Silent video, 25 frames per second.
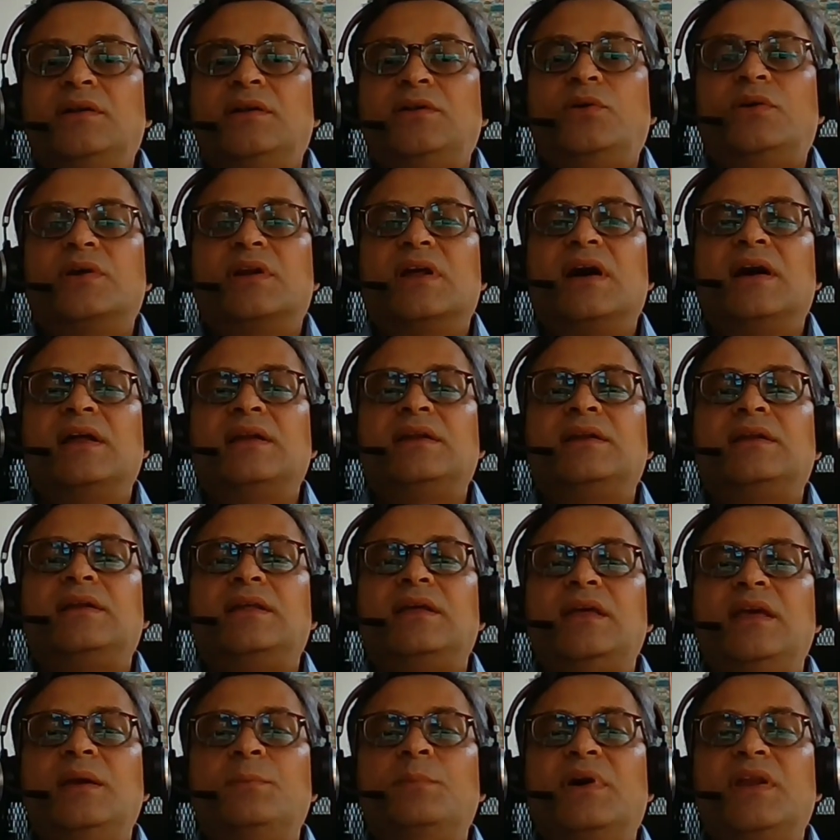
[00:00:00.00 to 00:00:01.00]
to
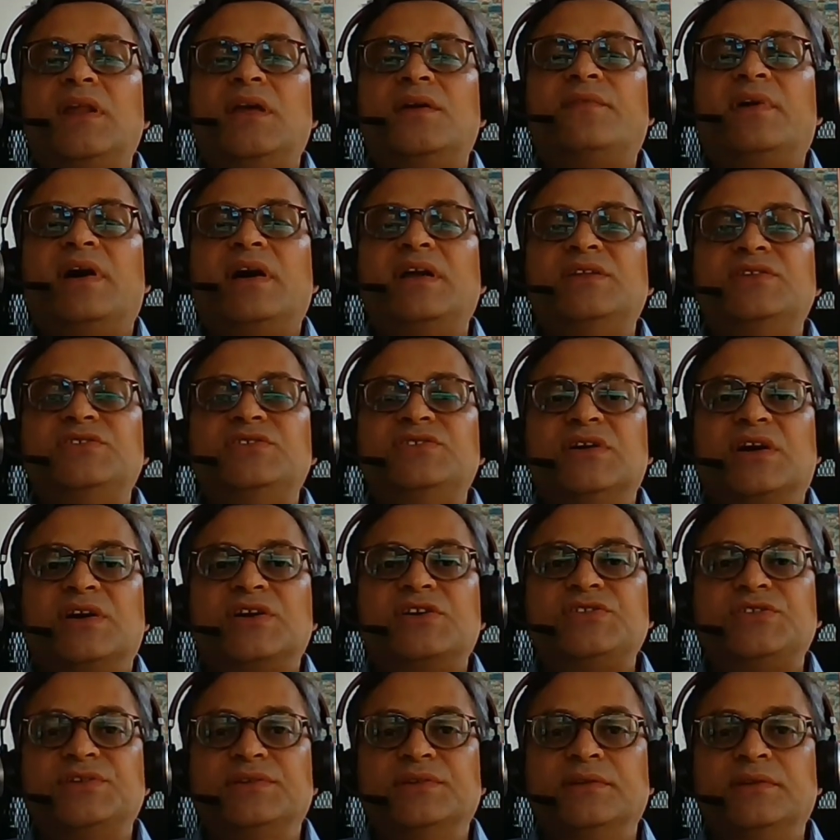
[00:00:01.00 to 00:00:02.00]
grant a Mareva
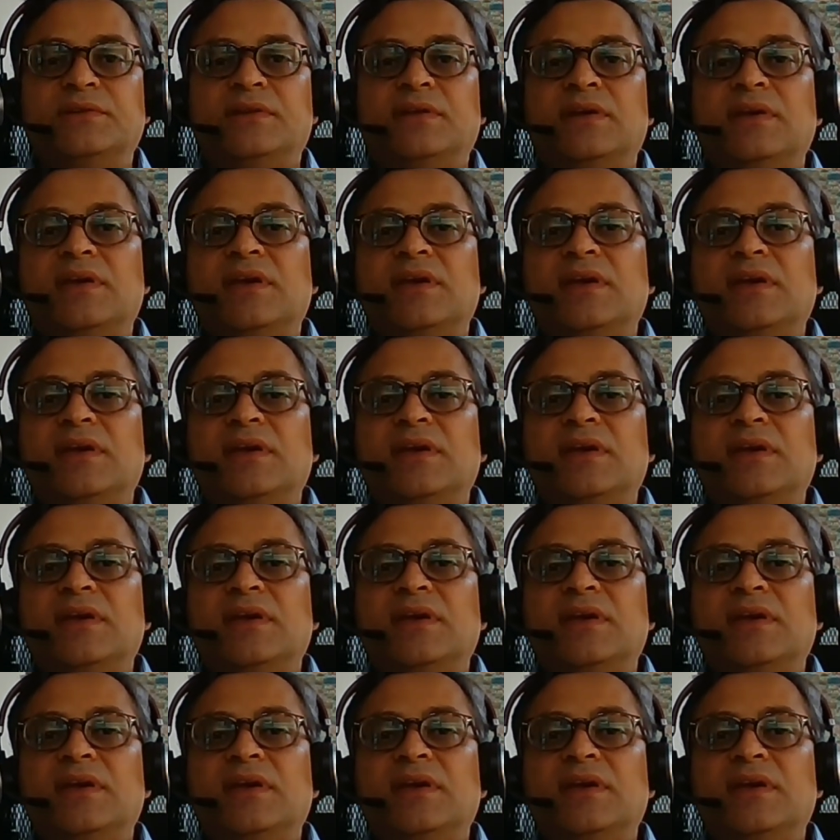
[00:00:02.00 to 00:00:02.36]
injunction